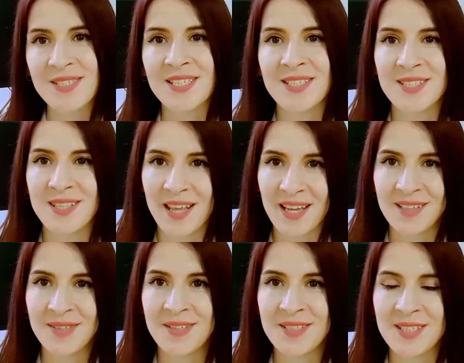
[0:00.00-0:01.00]
since
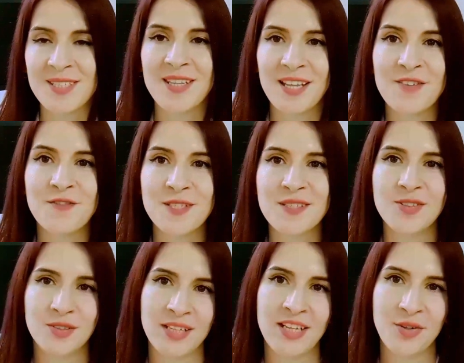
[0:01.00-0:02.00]
that visit
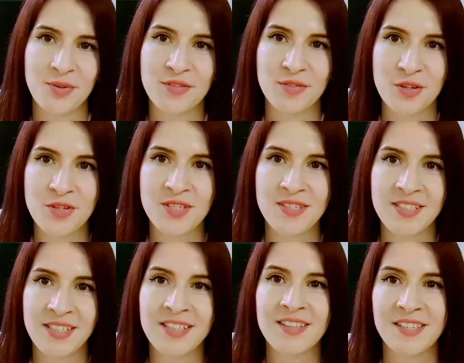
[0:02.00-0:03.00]
to that
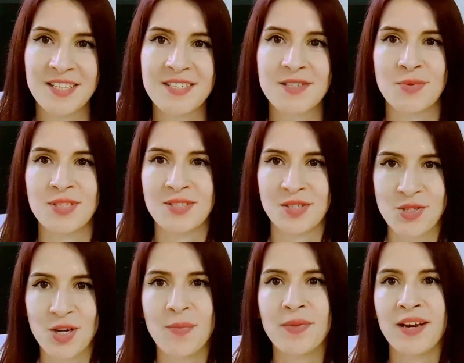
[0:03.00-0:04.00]
university, this was the
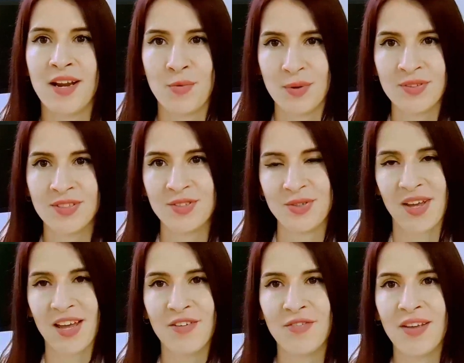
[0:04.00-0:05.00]
job that I wanted to
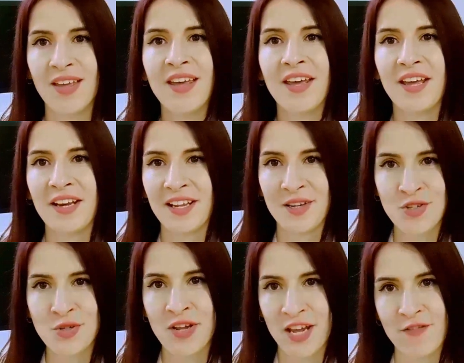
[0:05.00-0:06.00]
have, and I
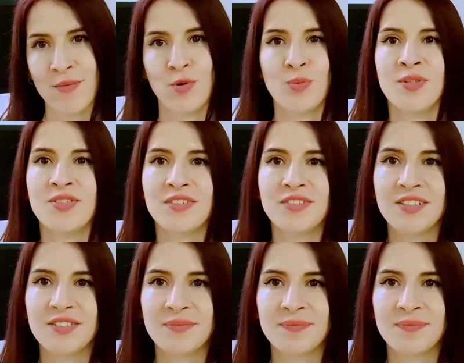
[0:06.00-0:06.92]
enjoy every moment of it.